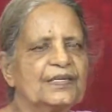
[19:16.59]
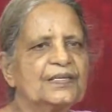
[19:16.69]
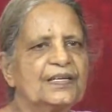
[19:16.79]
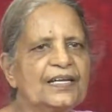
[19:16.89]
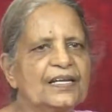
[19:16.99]

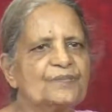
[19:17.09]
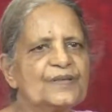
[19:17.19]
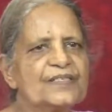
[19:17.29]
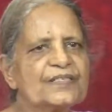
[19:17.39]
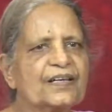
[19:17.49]
real
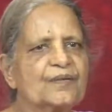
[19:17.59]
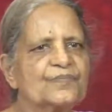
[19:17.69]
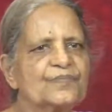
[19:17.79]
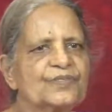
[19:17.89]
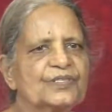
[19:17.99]
peace
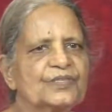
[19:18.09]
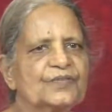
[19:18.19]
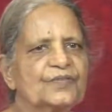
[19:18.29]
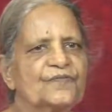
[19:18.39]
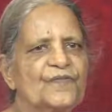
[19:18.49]
comes
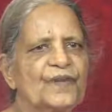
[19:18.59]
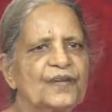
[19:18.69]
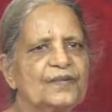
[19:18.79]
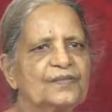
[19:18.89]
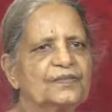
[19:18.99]
when